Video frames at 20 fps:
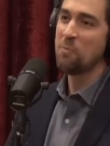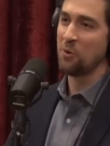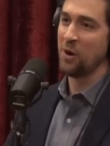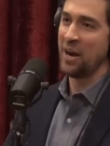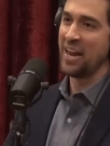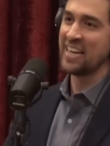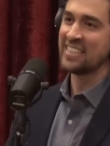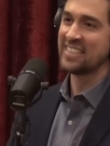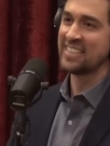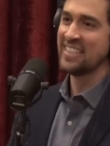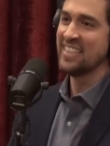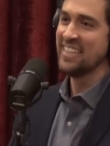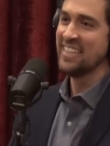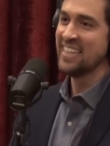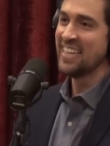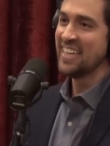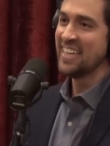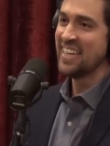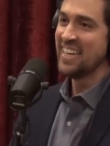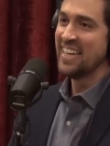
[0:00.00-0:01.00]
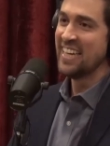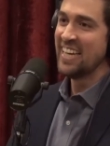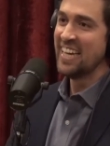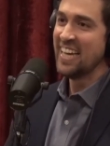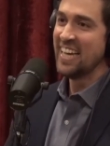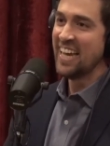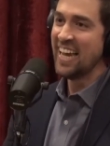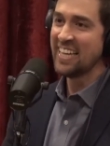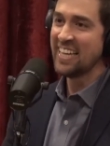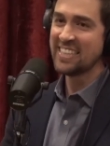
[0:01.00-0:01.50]
so crazy.
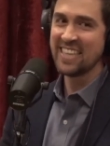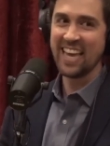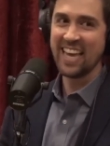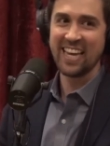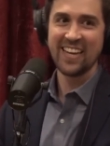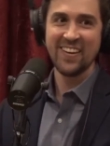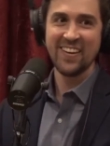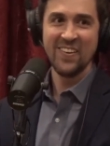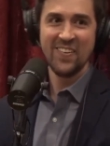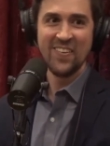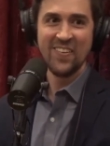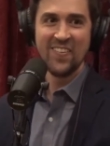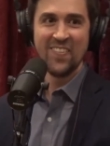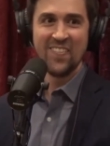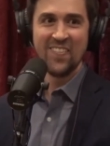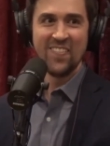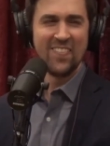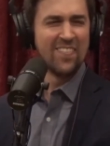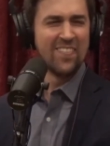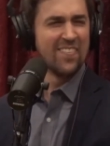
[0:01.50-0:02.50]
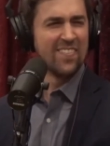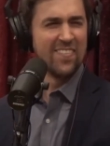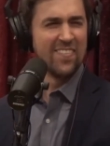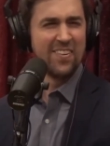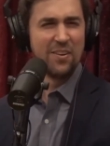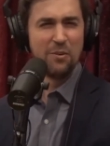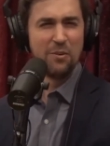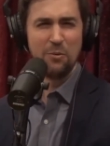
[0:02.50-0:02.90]
It's like, explain